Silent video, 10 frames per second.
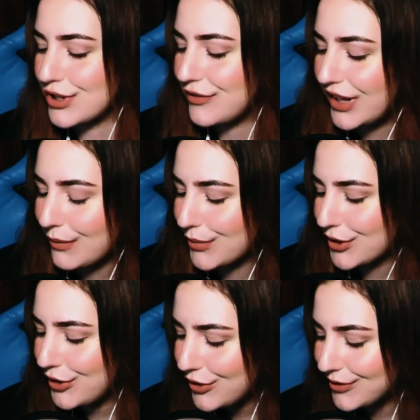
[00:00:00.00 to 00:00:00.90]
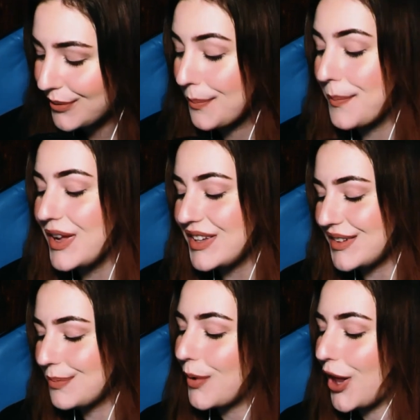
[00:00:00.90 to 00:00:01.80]
trivia number two,
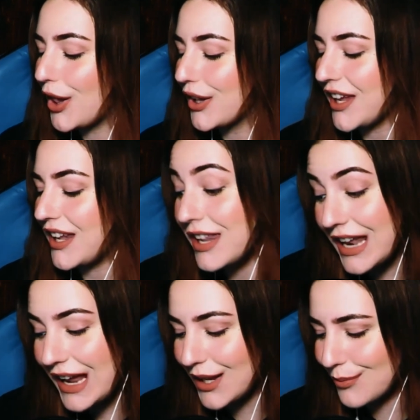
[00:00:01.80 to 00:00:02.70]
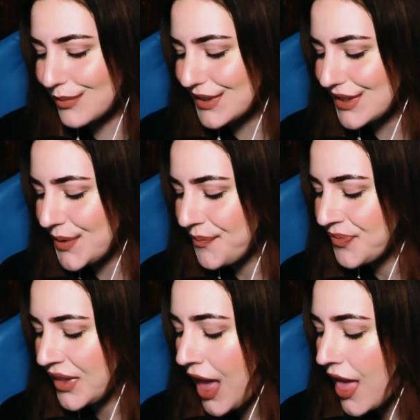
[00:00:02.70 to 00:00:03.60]
misspelled names.
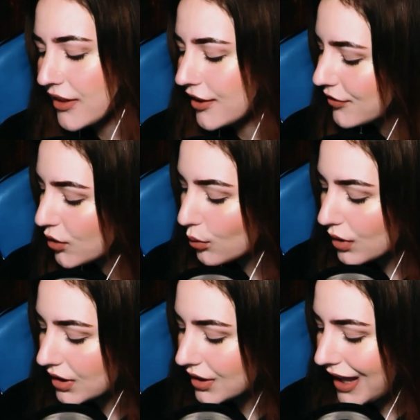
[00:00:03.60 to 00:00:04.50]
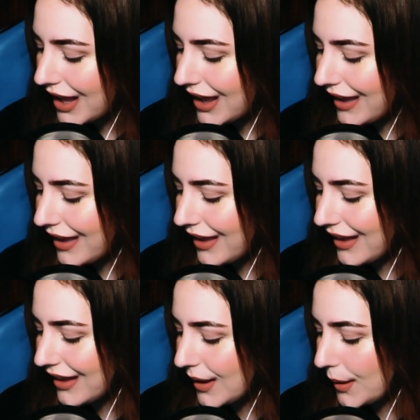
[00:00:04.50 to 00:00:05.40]
The Death Note
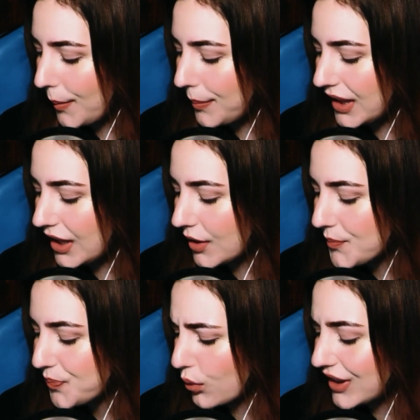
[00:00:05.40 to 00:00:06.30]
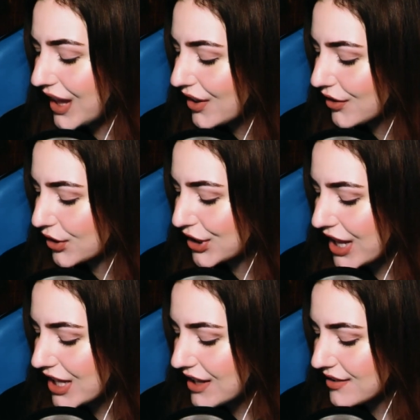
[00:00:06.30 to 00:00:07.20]
will be rendered
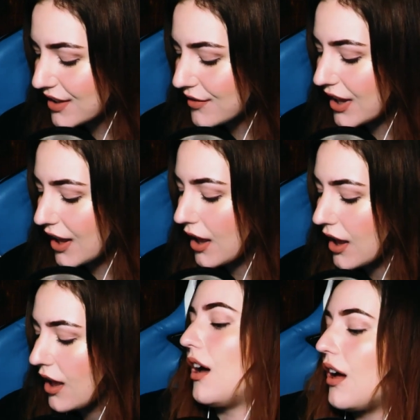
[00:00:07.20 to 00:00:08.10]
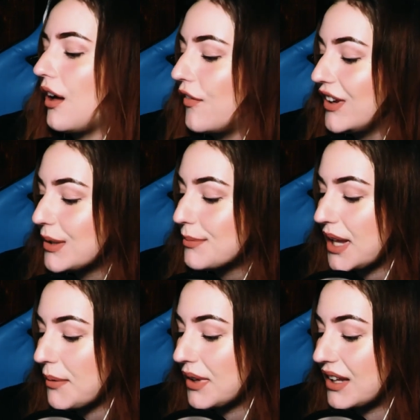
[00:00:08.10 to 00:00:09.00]
unless if the victim
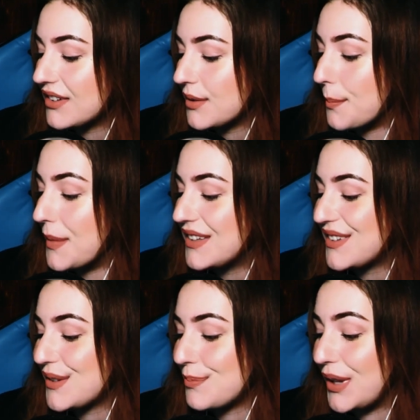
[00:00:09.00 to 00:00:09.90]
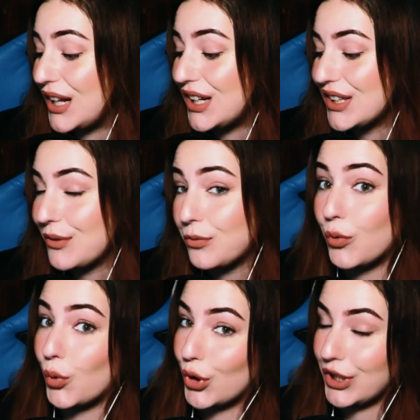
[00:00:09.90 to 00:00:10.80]
name is misspelled
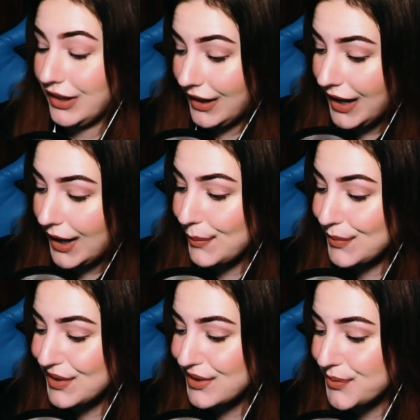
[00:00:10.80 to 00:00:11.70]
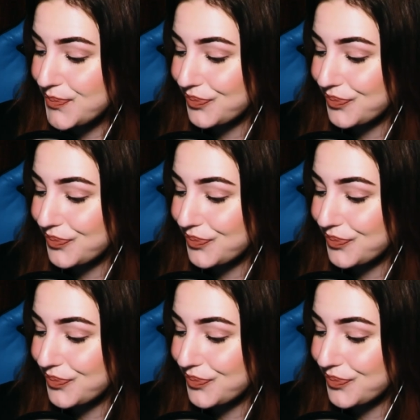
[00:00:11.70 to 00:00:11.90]
4 times.